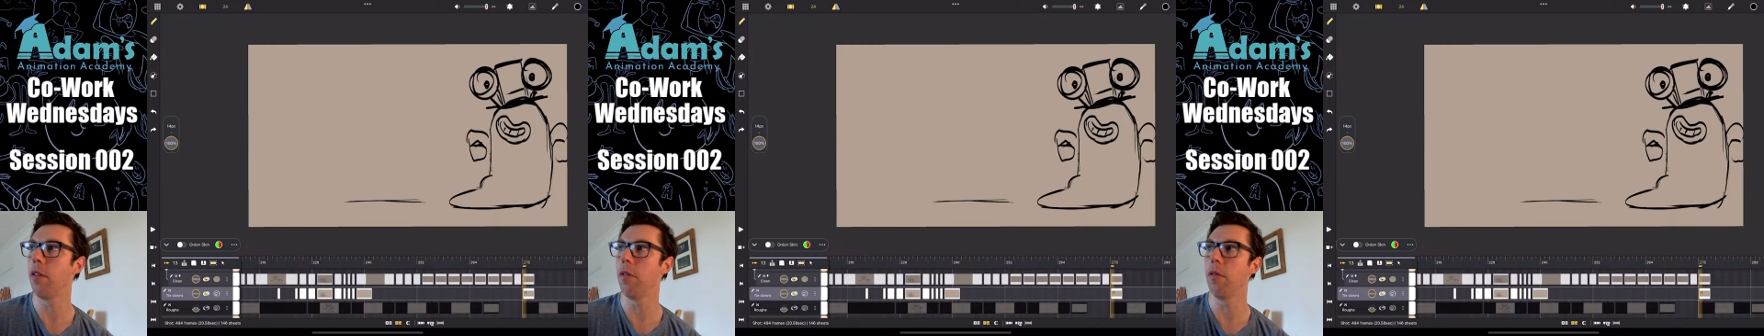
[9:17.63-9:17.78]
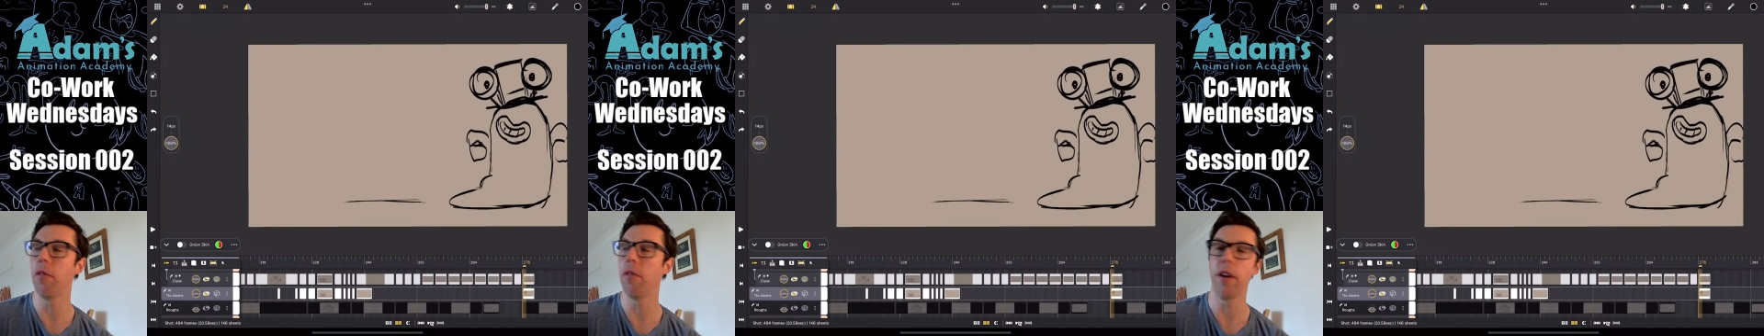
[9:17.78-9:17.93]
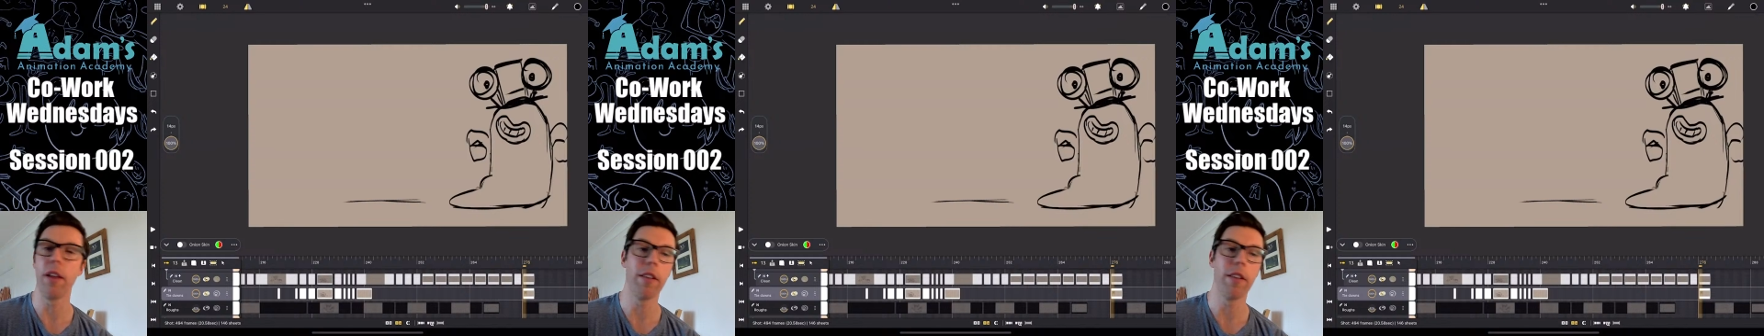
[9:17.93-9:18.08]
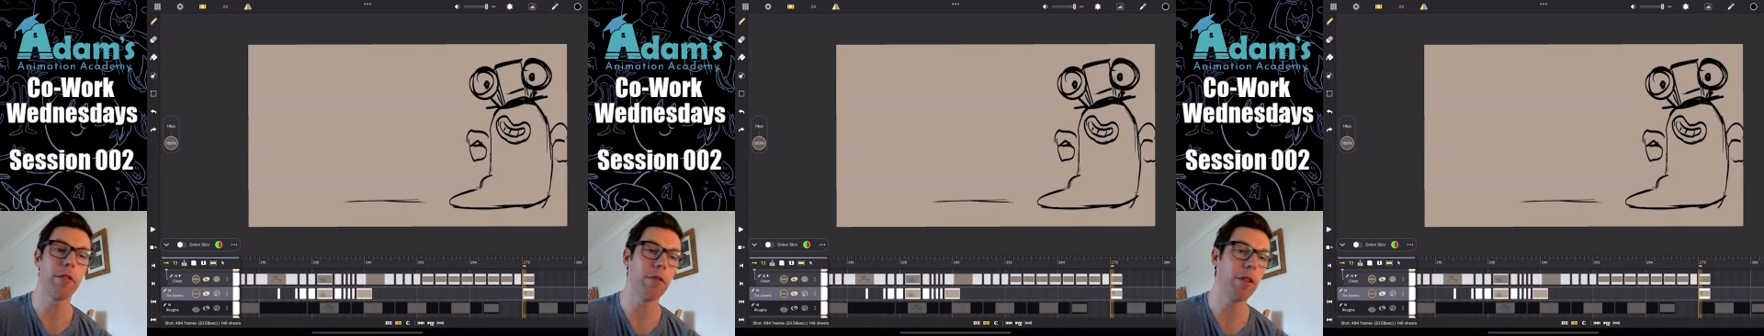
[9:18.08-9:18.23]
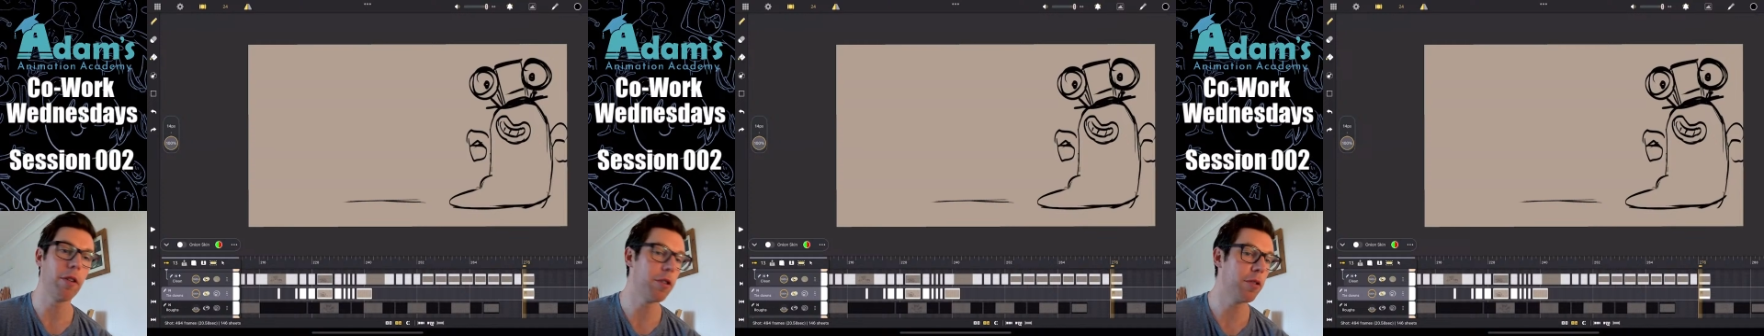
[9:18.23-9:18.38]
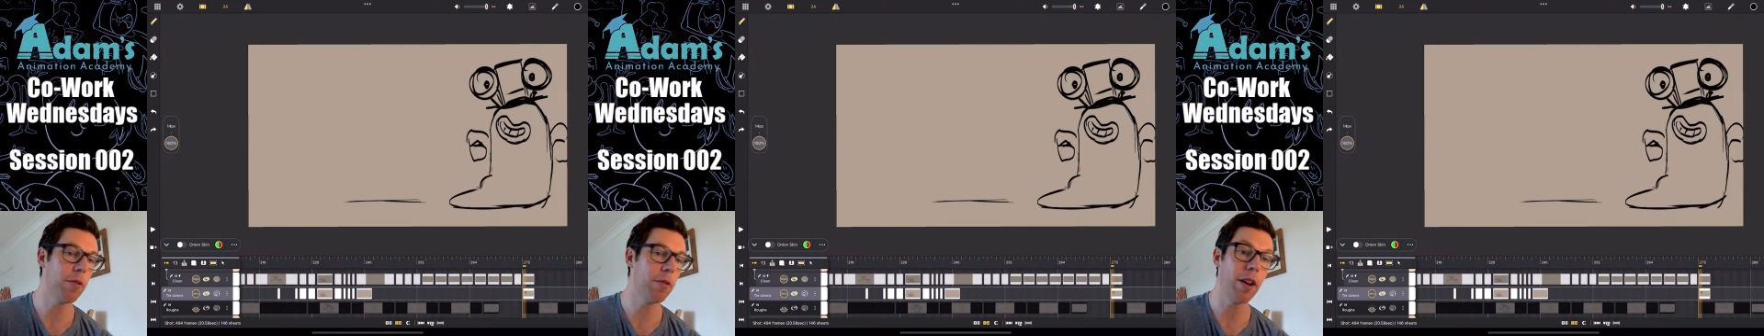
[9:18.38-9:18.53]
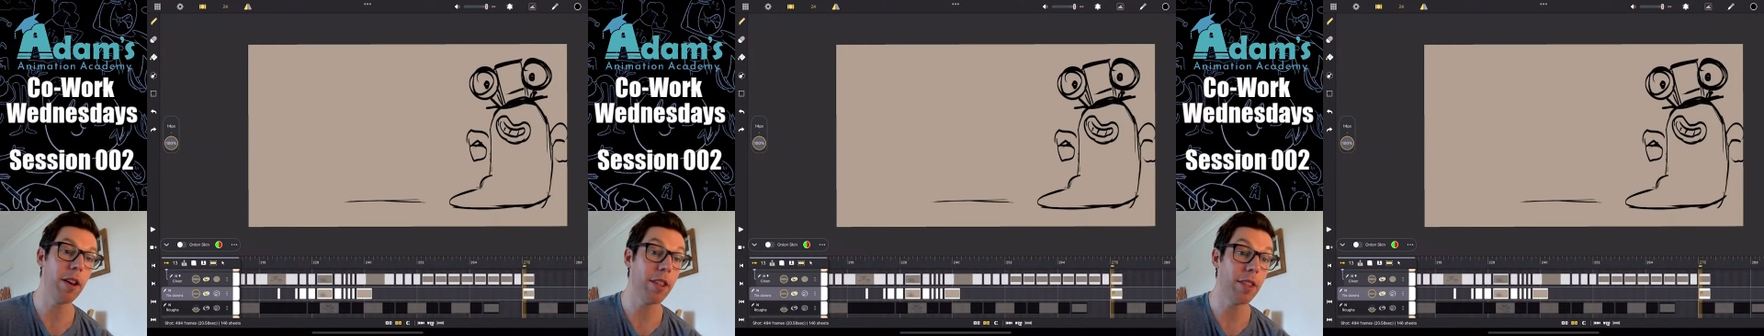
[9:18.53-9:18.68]
or
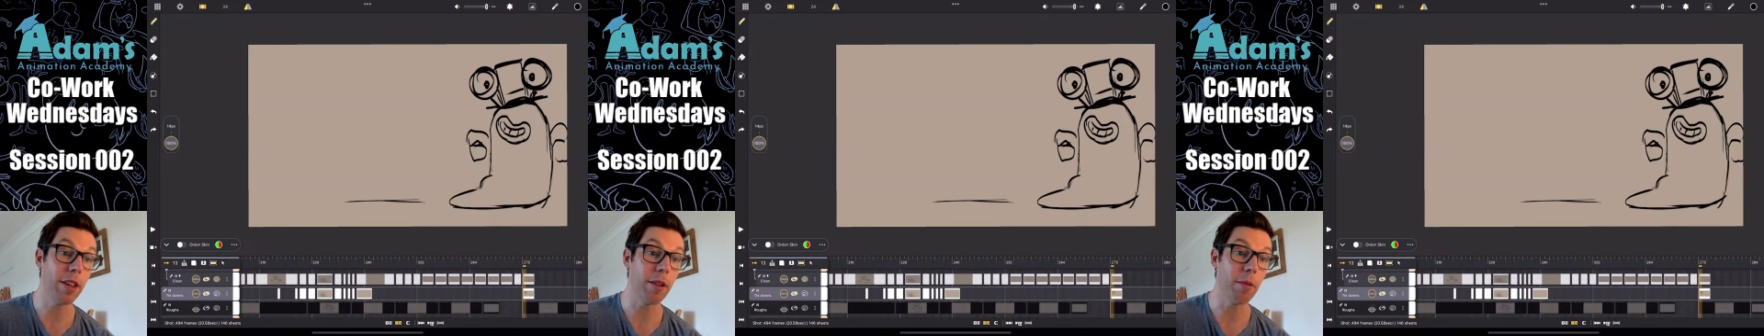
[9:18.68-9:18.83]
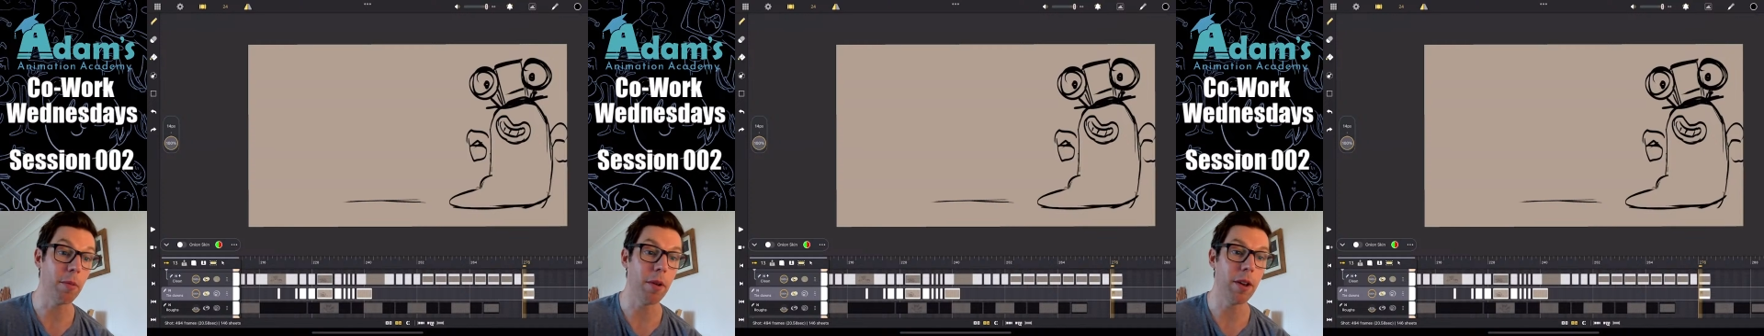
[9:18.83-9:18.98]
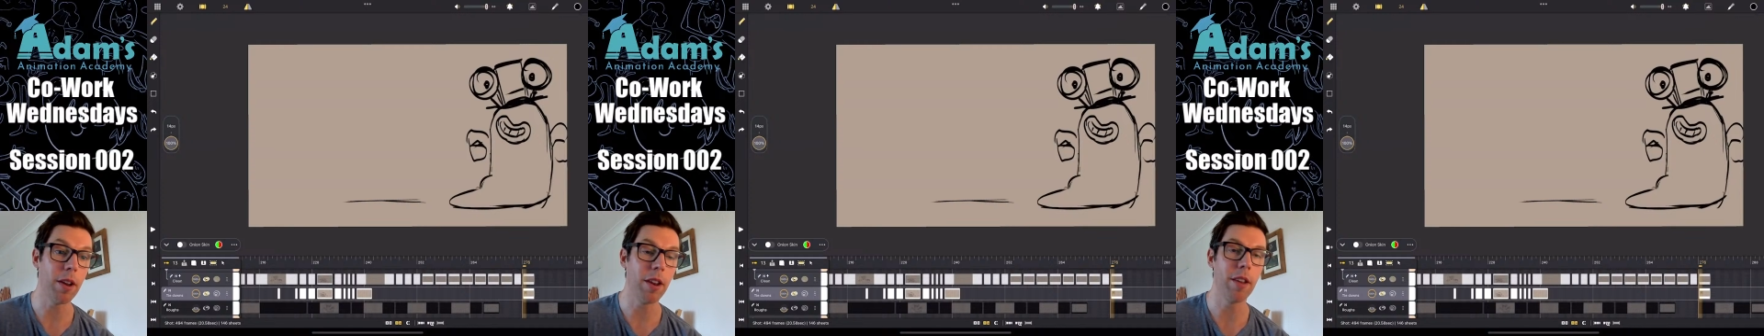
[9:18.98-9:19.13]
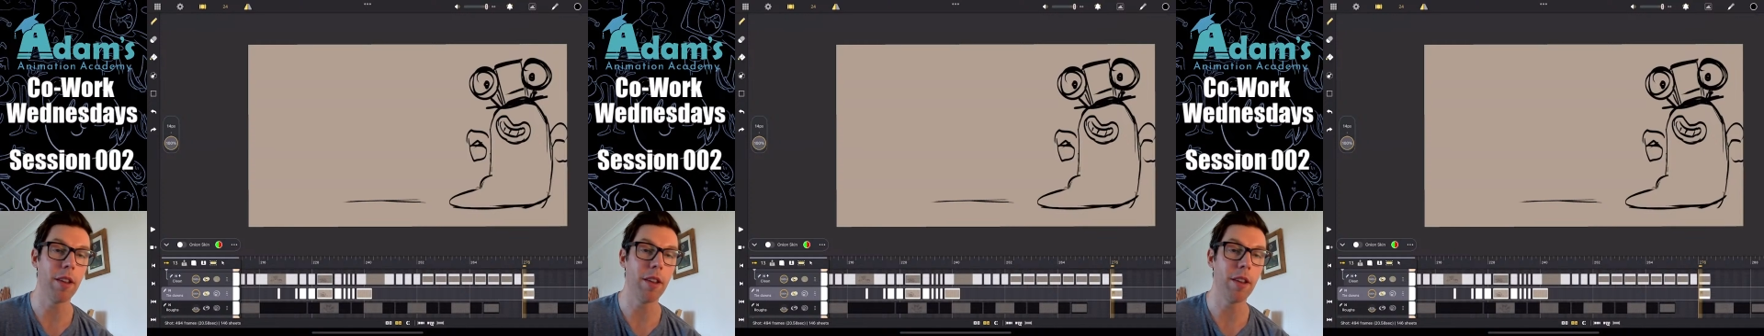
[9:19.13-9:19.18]
illustration or anything really,